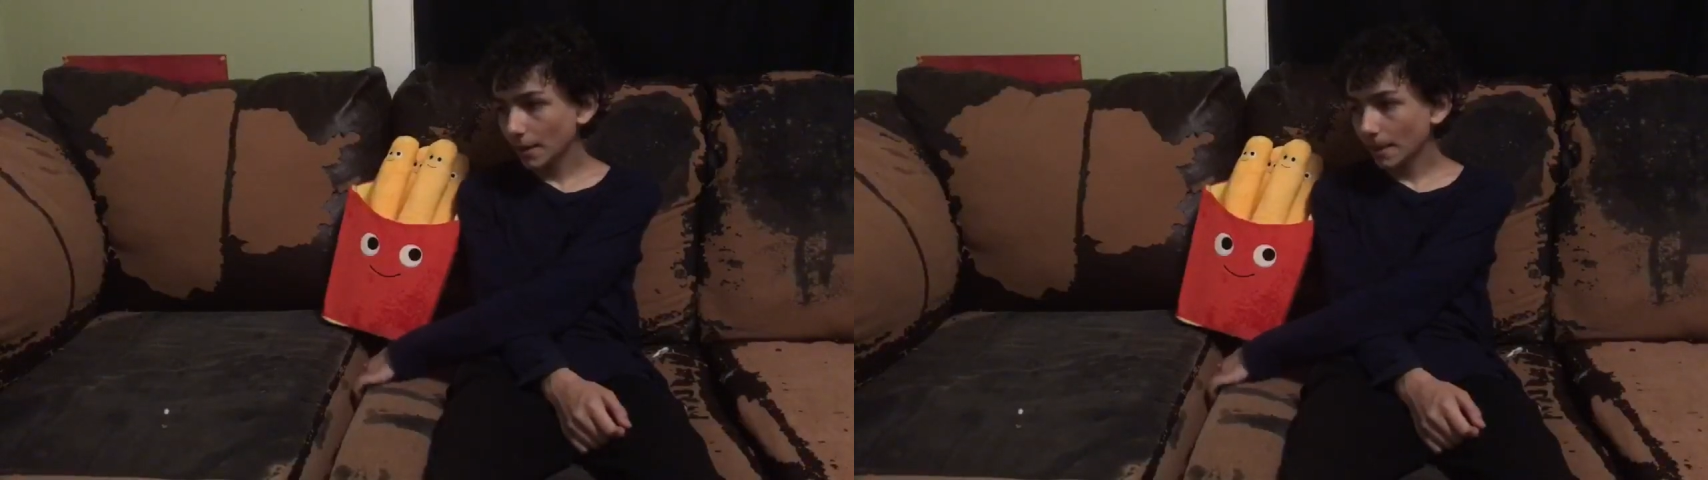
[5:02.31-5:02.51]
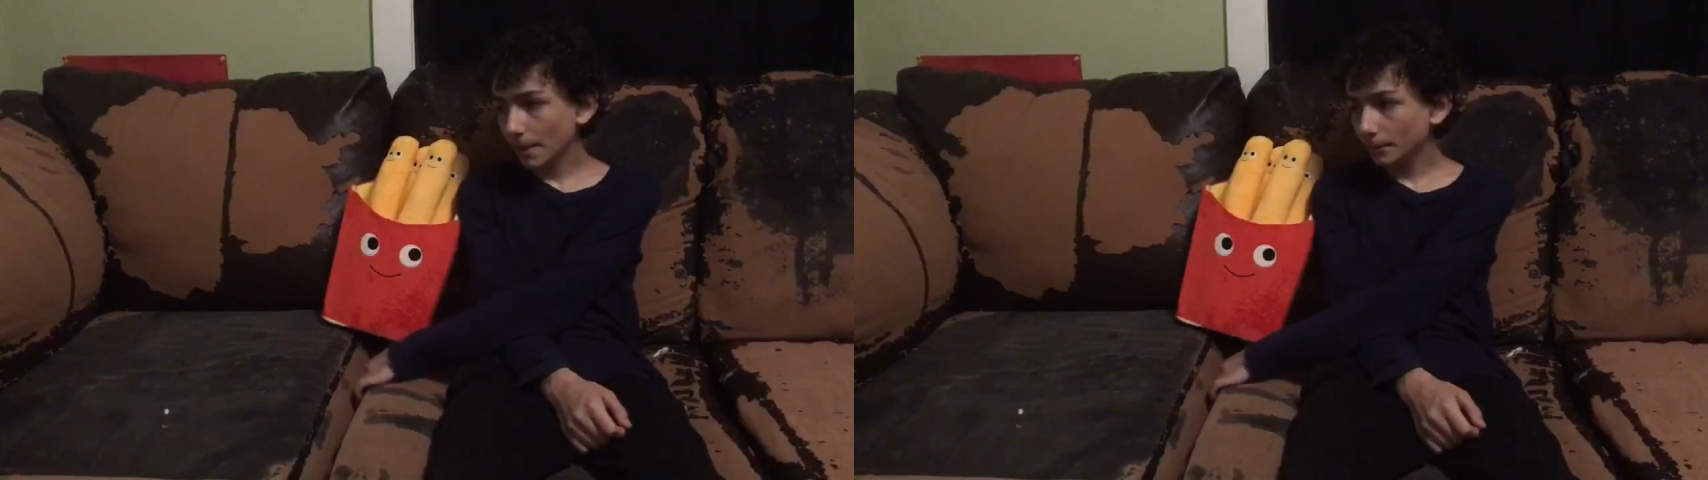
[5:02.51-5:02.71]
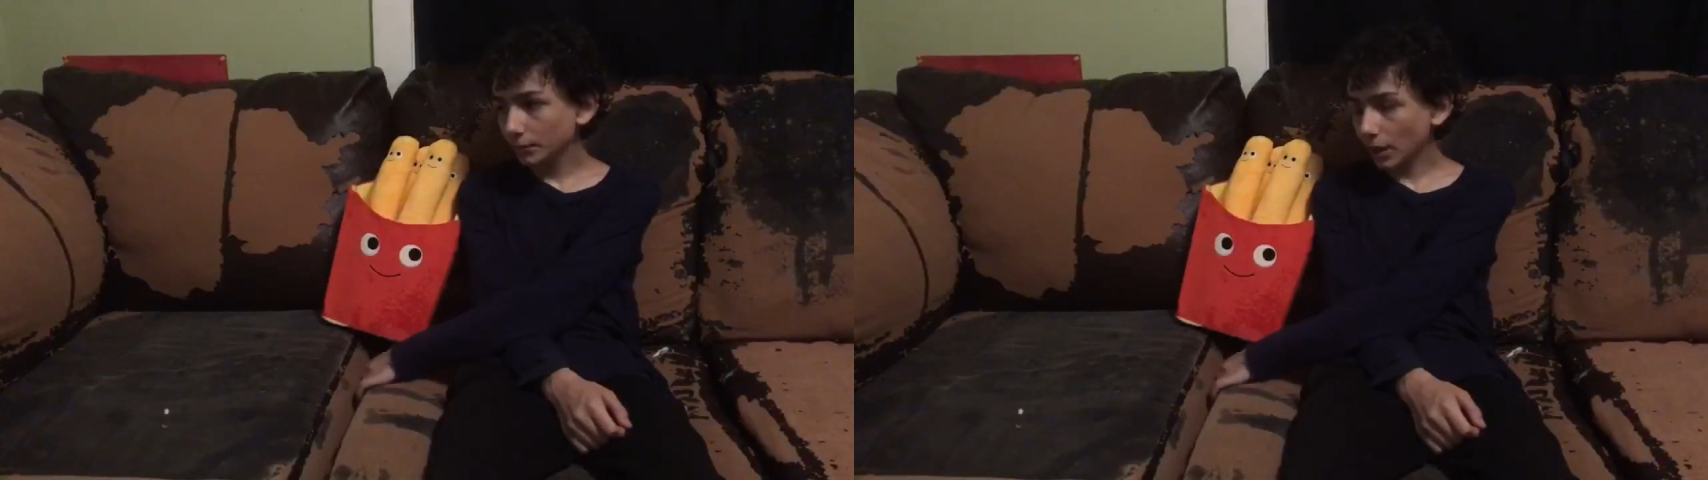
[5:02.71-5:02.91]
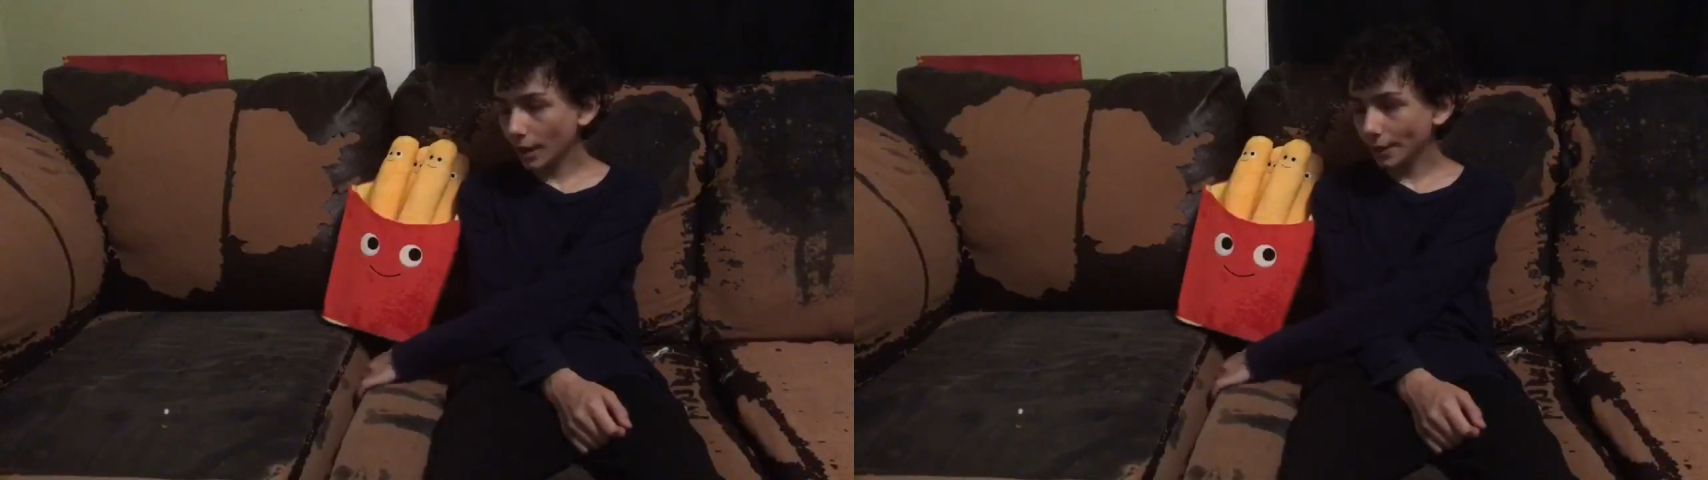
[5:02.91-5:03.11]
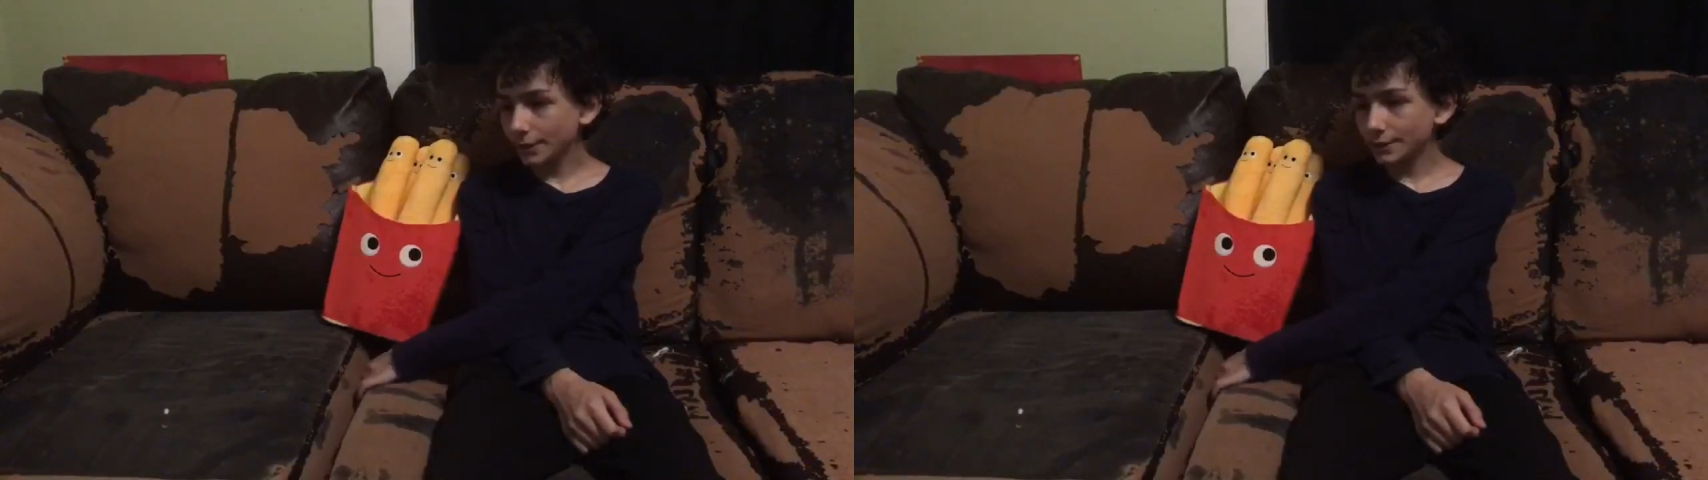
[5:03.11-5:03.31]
the plot is